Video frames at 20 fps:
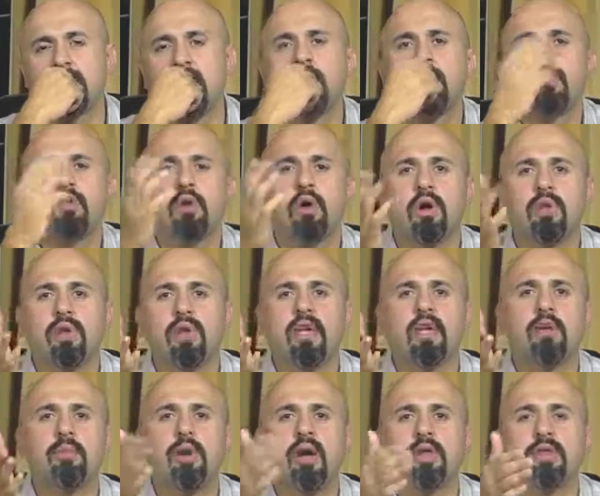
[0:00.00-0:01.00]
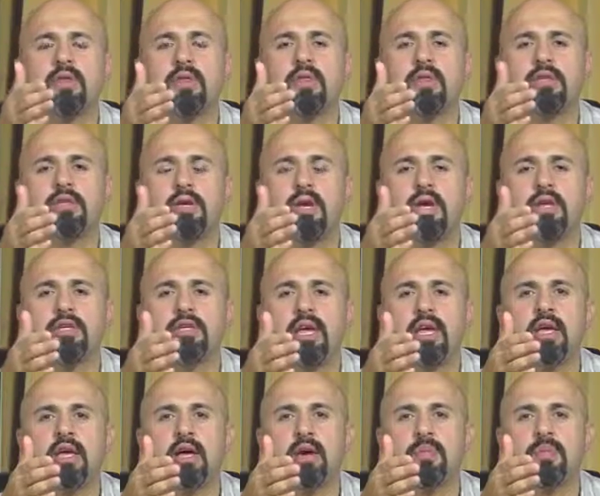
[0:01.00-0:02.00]
So are the Edomites and, the, and
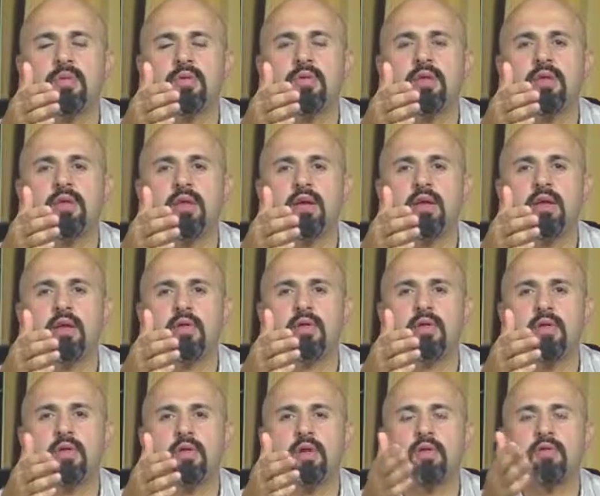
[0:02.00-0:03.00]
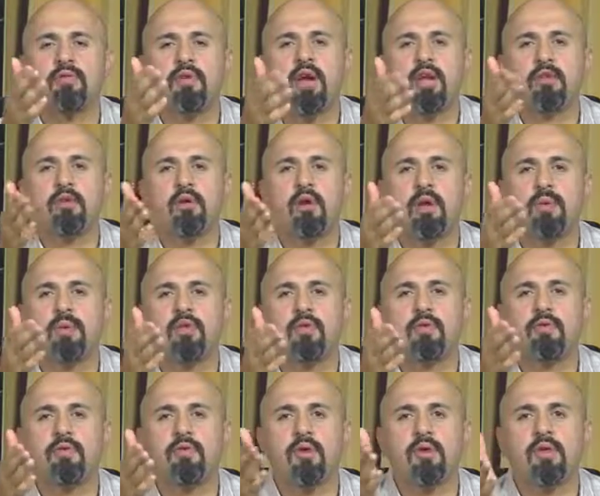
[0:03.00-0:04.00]
Jacob's descendants. In fact, Deuteronomy
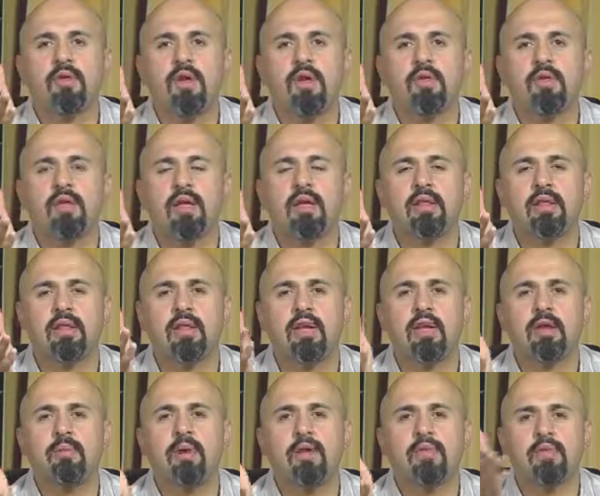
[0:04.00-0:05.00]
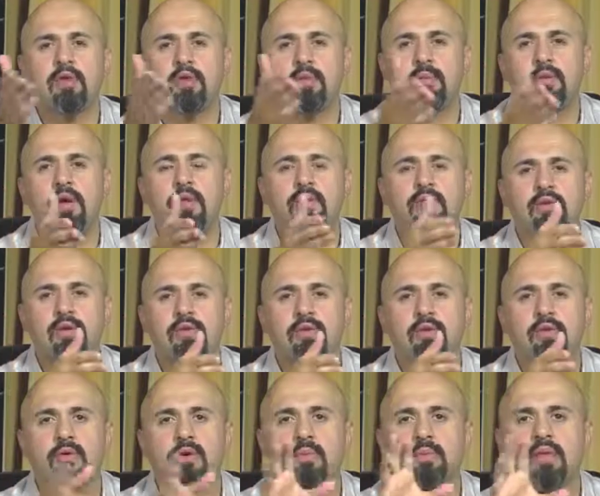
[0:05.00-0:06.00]
2.4 says that the Edomites are the brothers of
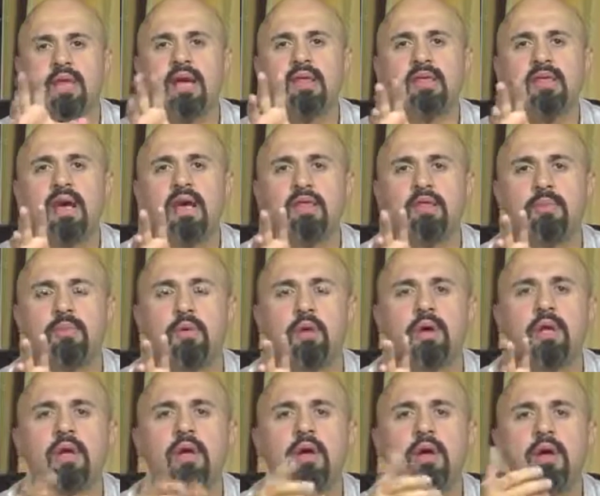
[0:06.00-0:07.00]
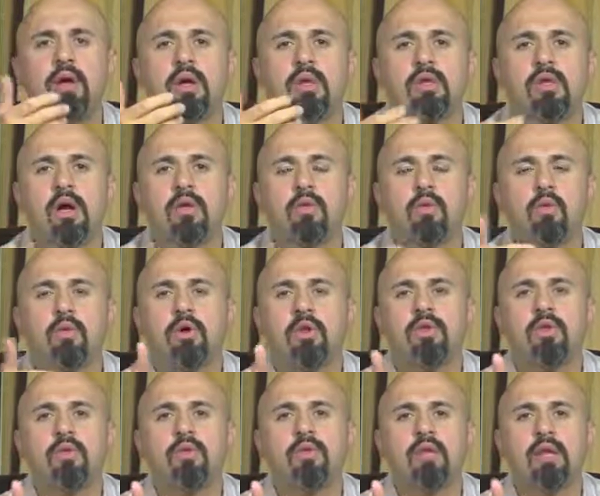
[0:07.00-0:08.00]
Israel, but that's not the point. It's how the word
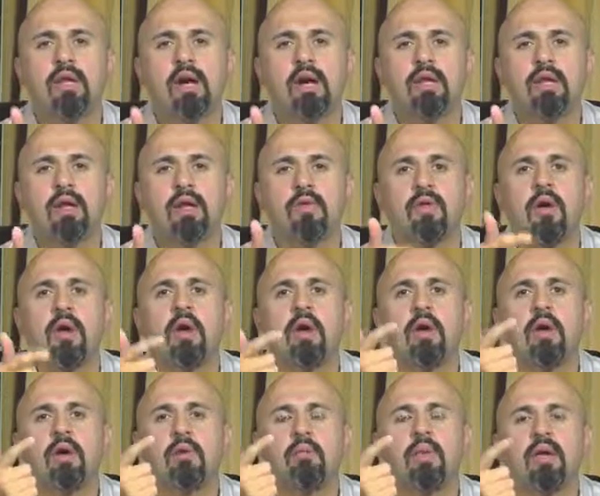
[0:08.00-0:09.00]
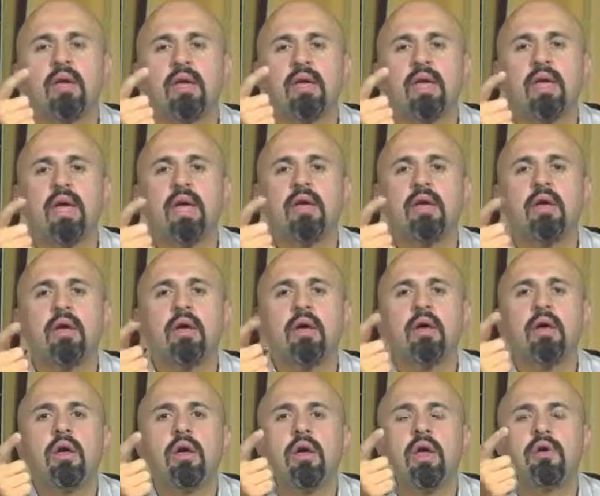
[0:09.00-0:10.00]
is used in context. But again,
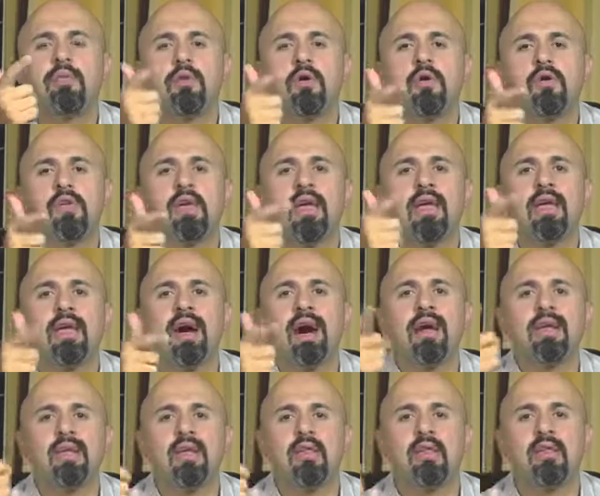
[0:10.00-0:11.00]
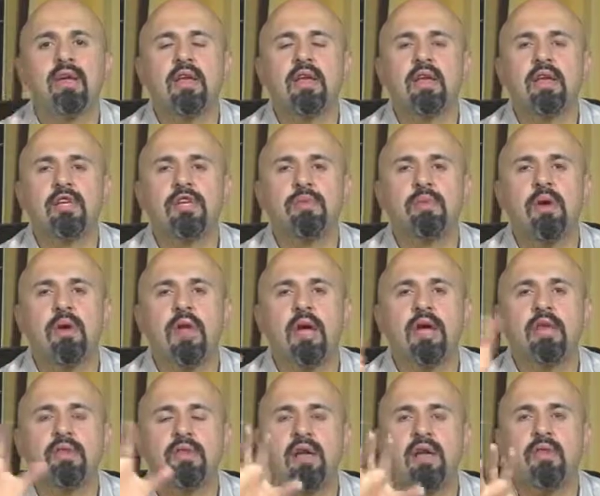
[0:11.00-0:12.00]
if you're saying God can send an
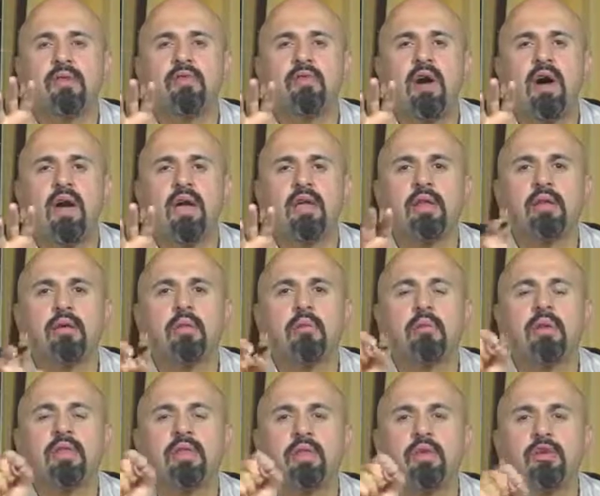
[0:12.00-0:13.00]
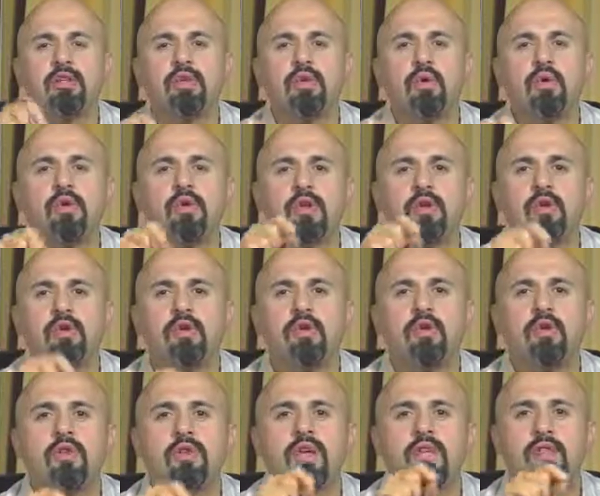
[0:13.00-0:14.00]
Ishmaelite, that's fine. But the Jews
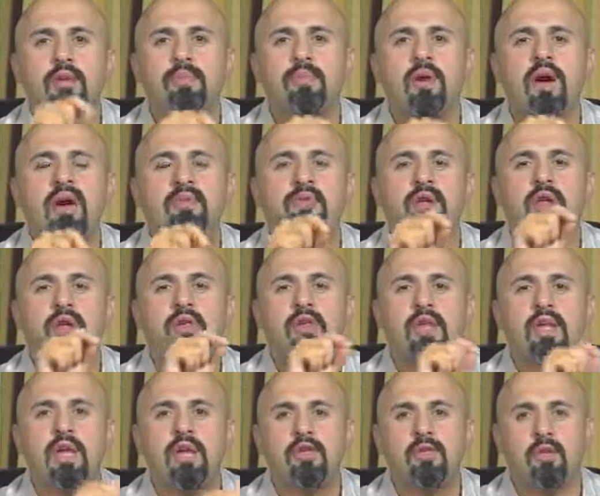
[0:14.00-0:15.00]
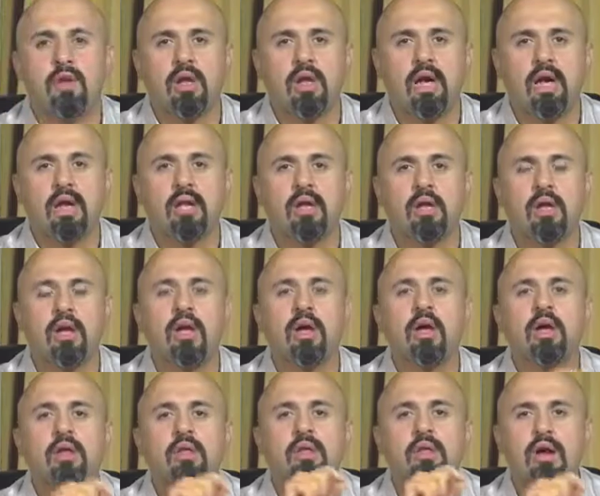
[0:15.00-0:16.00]
understood that the prophet is an Israelite.
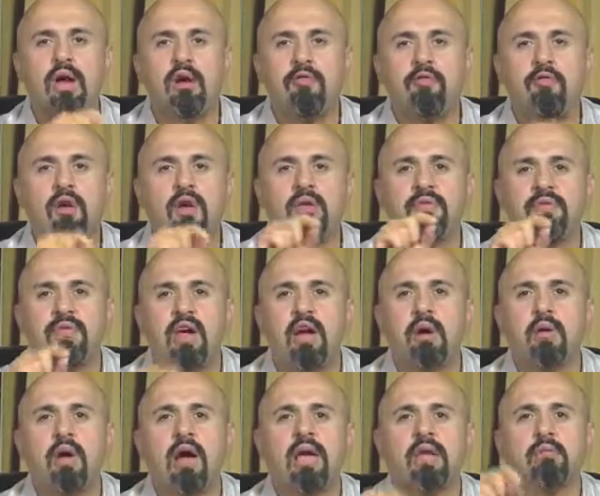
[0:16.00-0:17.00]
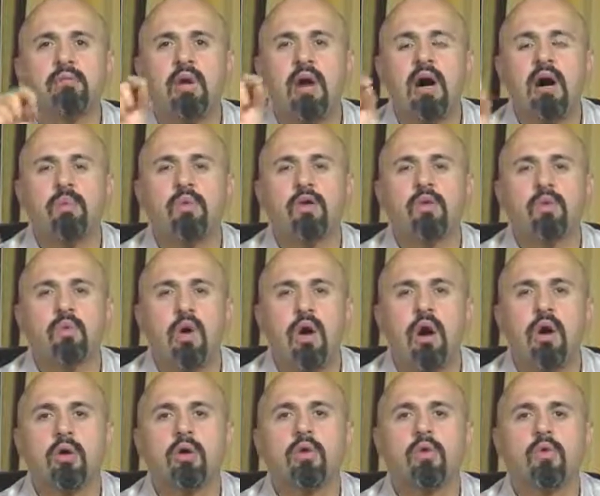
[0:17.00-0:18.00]
Therefore, if they're right, Muhammad is
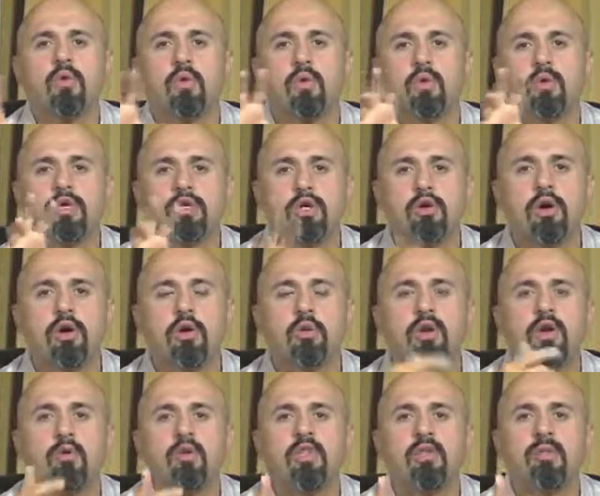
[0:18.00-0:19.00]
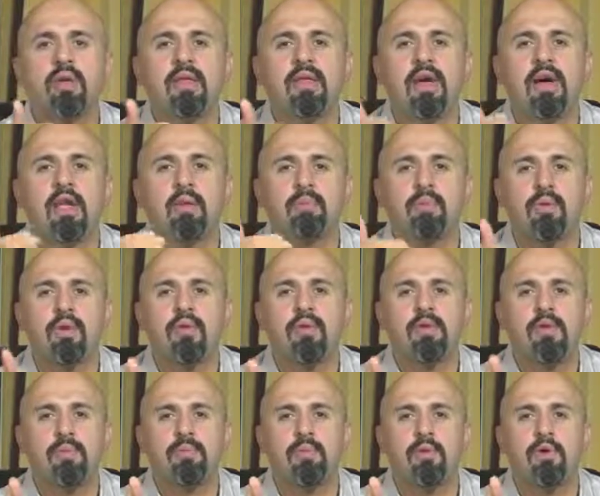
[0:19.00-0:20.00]
wrong. So would you agree with me that in
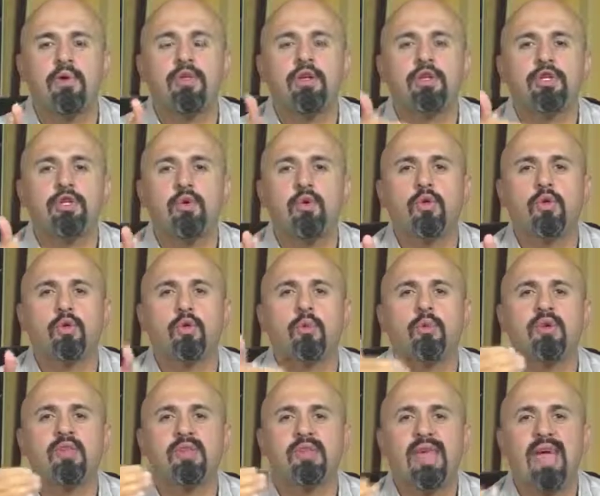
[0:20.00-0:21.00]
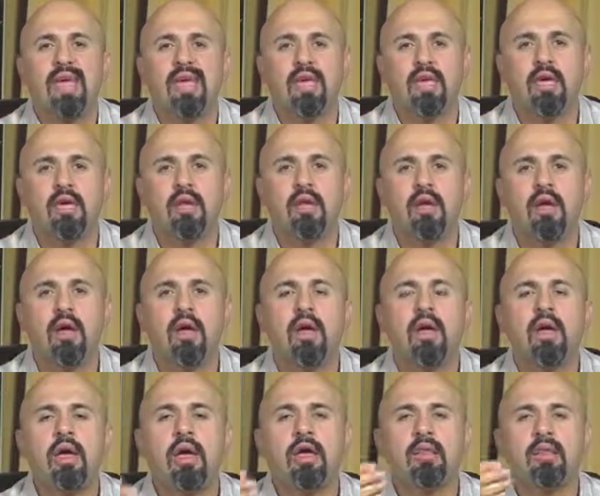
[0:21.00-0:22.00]
principle, the Jews were mistaken
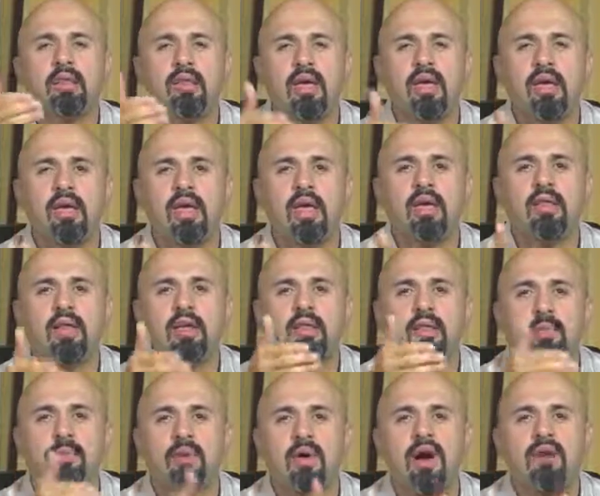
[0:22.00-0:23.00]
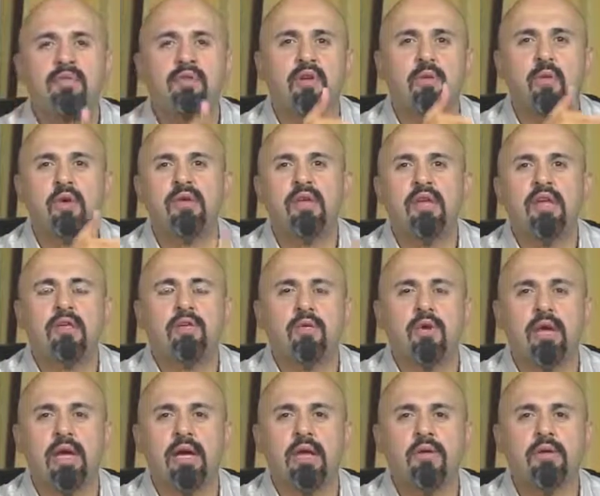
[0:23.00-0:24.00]
in thinking that the prophet was an
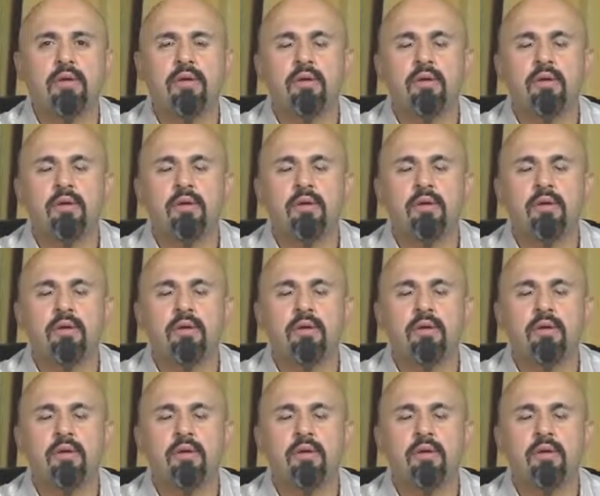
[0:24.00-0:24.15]
Israelite?